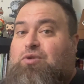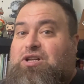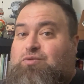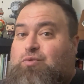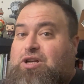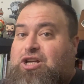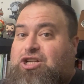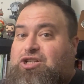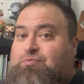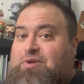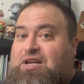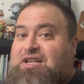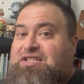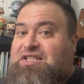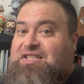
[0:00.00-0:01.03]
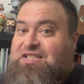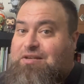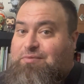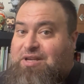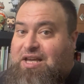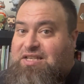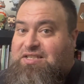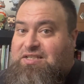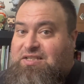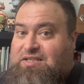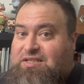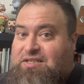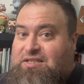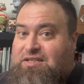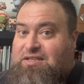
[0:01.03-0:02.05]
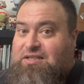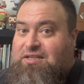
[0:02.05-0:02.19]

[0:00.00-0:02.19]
one is which, because in some cases,